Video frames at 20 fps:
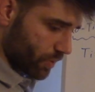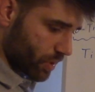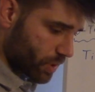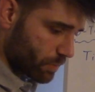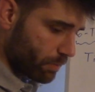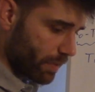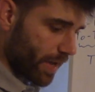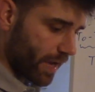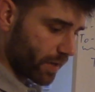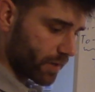
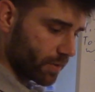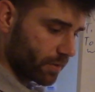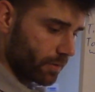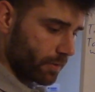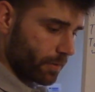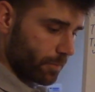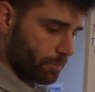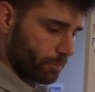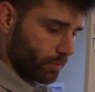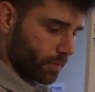respect
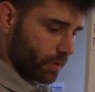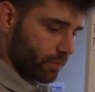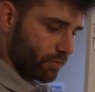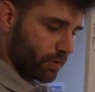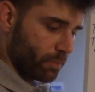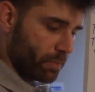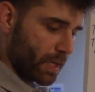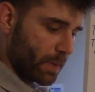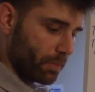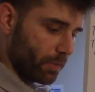
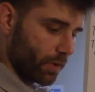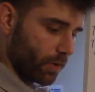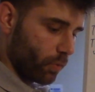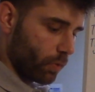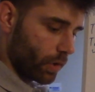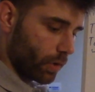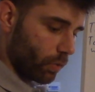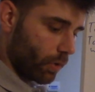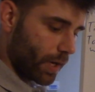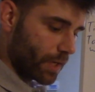for people that
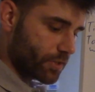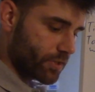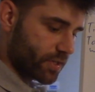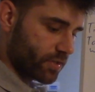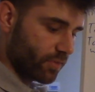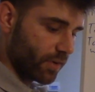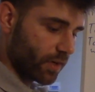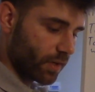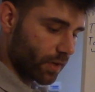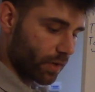want to watch
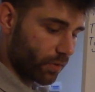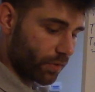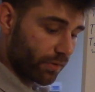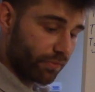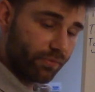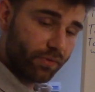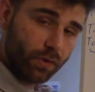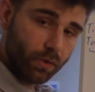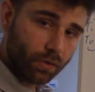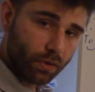this video, the
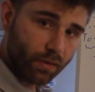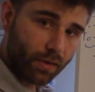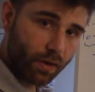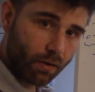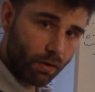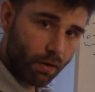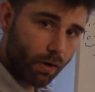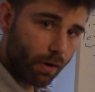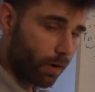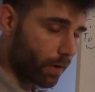few that
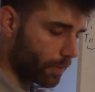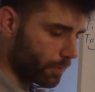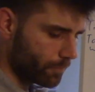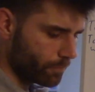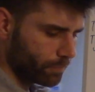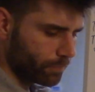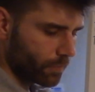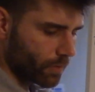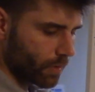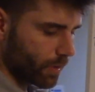there are,
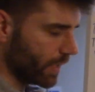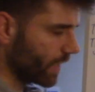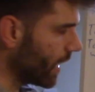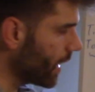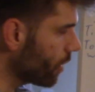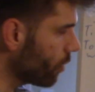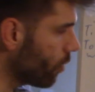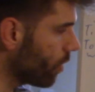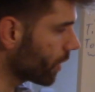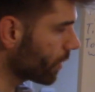and
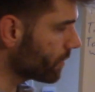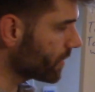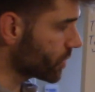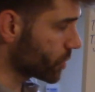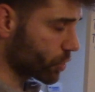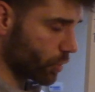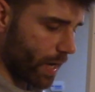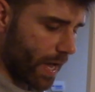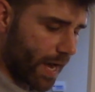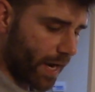I don't want to be
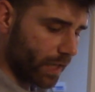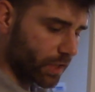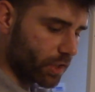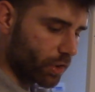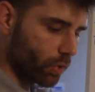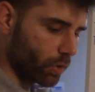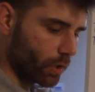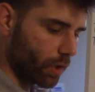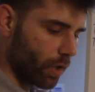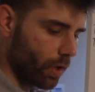dragging
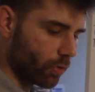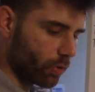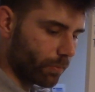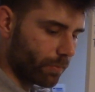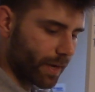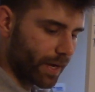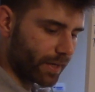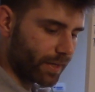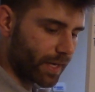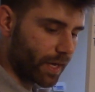you along with
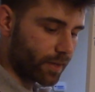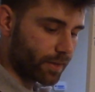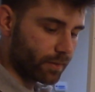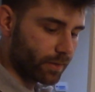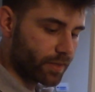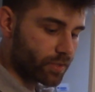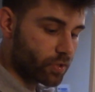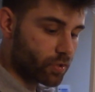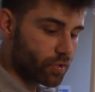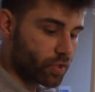my
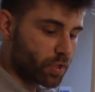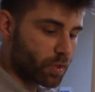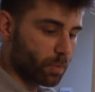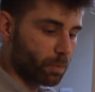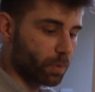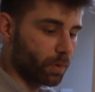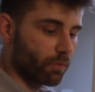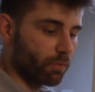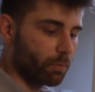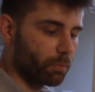calculations just
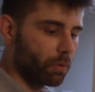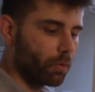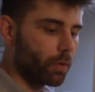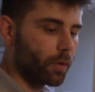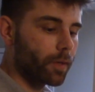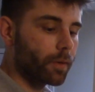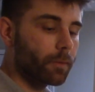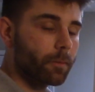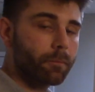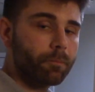to prove a point.